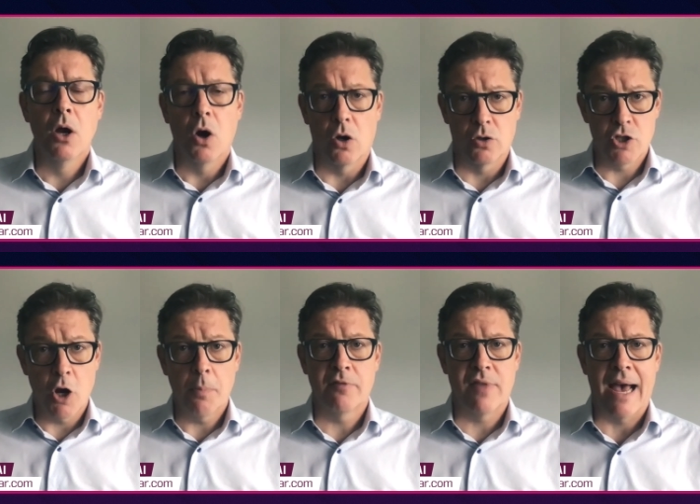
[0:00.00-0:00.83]
on
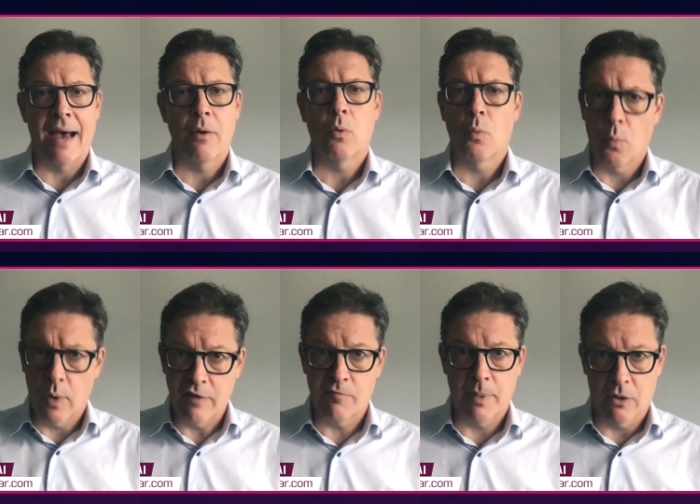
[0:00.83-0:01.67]
top of that,
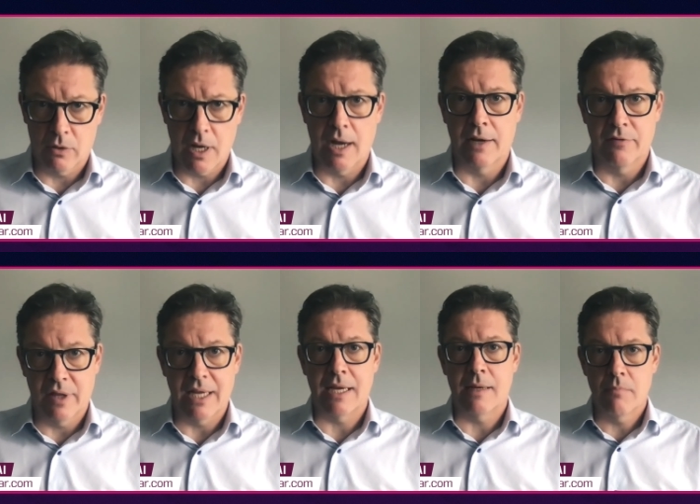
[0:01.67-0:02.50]
we've built kind of
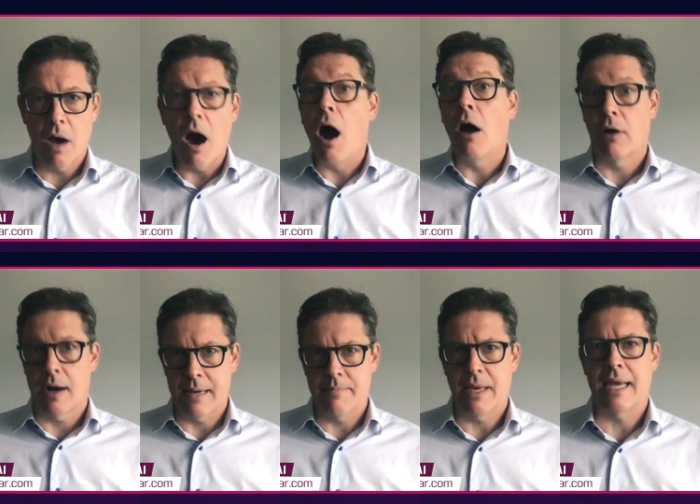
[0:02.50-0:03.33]
the
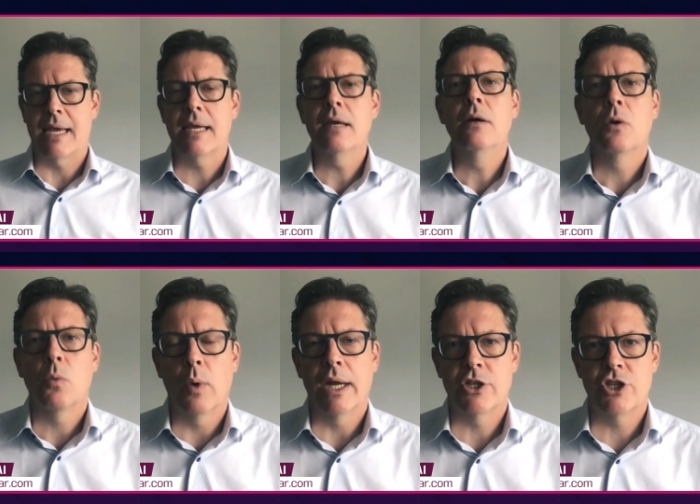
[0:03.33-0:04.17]
RIP,
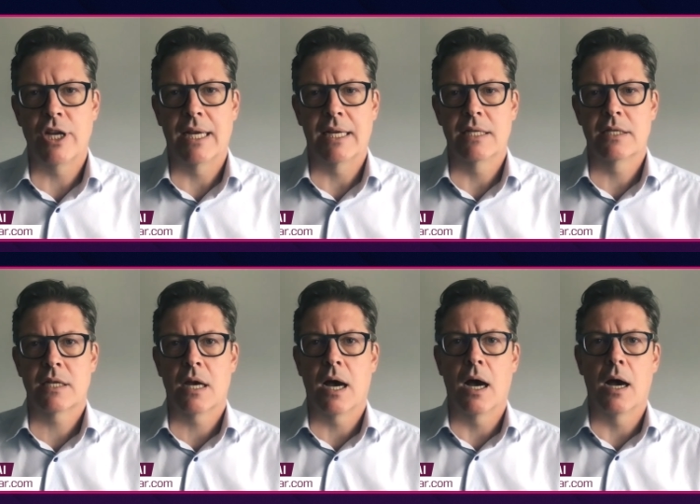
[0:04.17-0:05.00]
which is
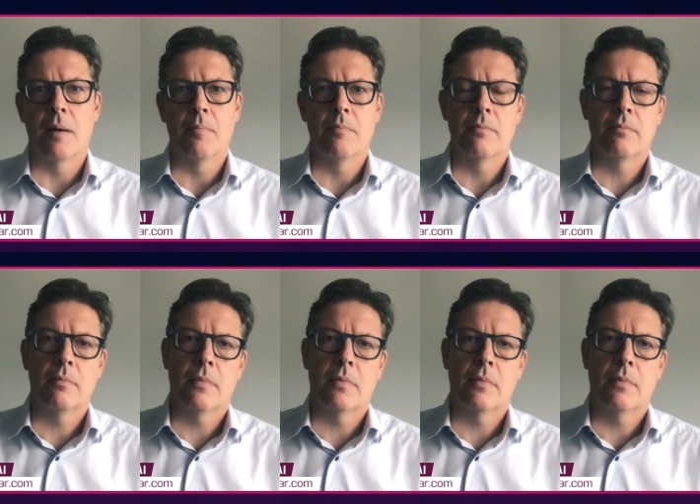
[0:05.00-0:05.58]
um,